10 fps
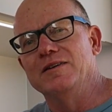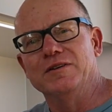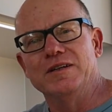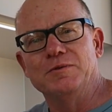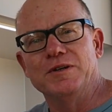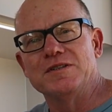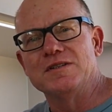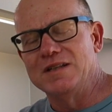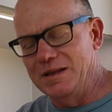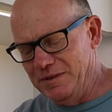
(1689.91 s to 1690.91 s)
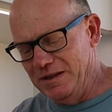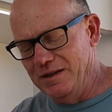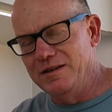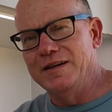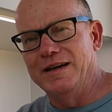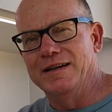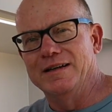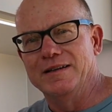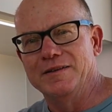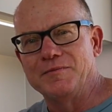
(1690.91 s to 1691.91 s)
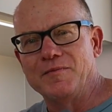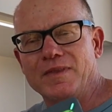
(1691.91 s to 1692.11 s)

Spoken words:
Got any questions, let me know.